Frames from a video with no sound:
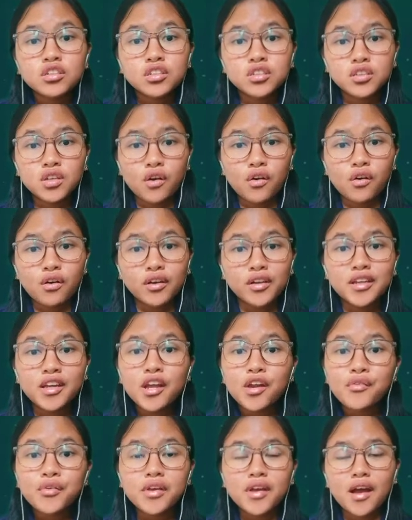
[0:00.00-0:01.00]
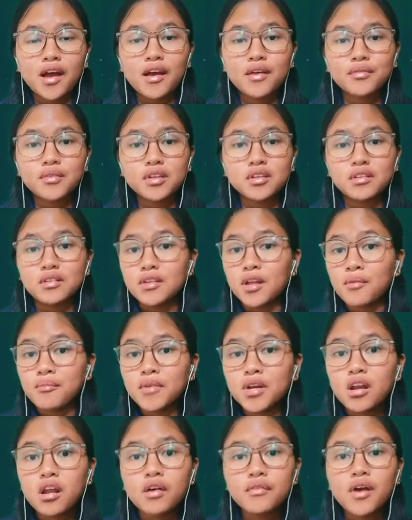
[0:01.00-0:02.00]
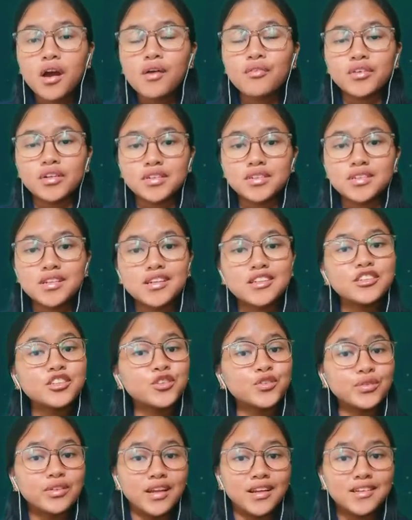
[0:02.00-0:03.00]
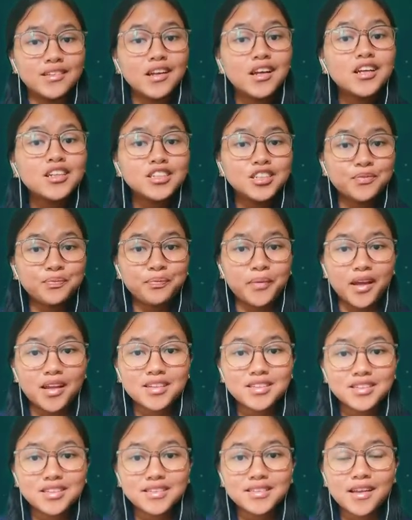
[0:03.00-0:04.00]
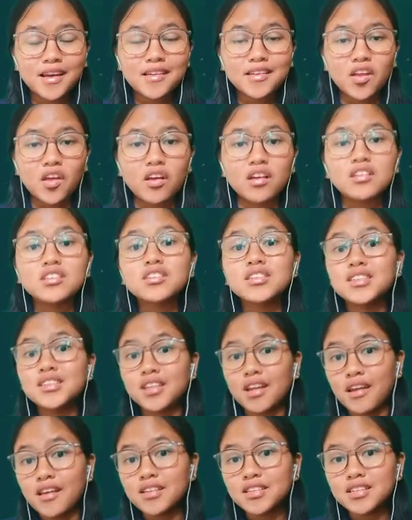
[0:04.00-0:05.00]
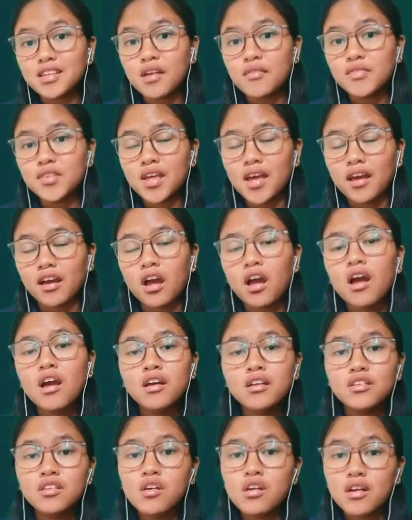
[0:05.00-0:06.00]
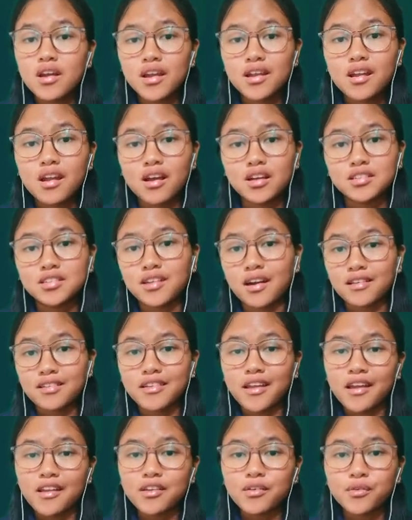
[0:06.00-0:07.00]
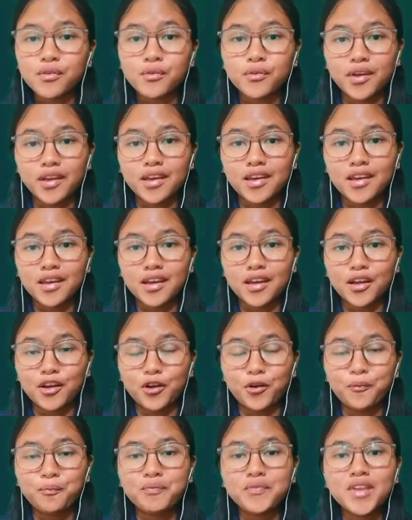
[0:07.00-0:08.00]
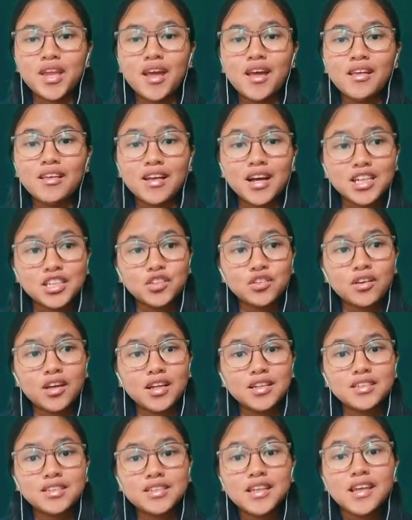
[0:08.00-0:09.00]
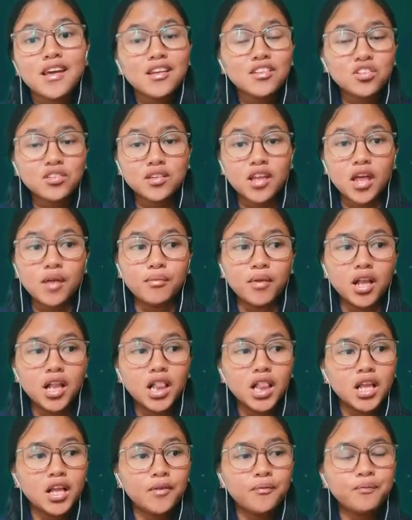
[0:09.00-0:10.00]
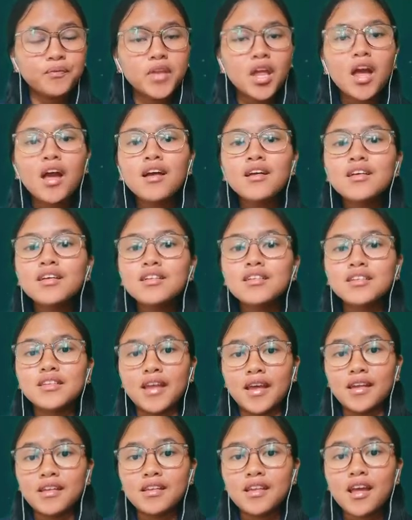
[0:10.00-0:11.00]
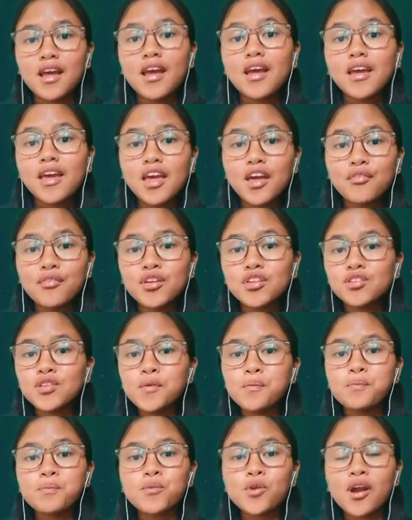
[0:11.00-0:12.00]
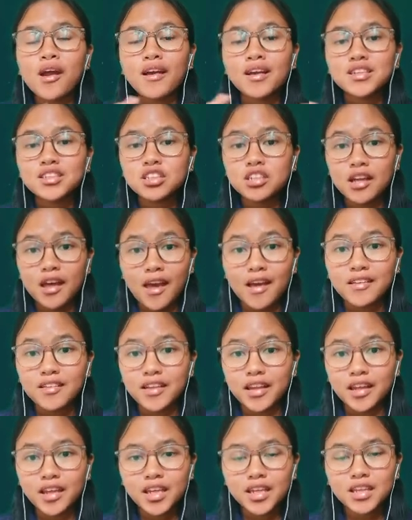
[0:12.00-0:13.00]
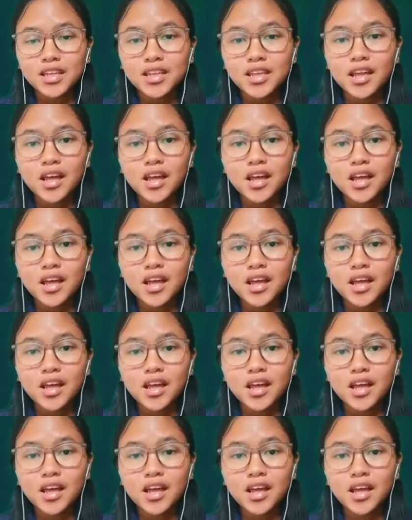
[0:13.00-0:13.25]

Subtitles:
So here we have the number of hours a student spends studying 3 subjects during a certain week. As you can see in the table, and if we suppress the headings,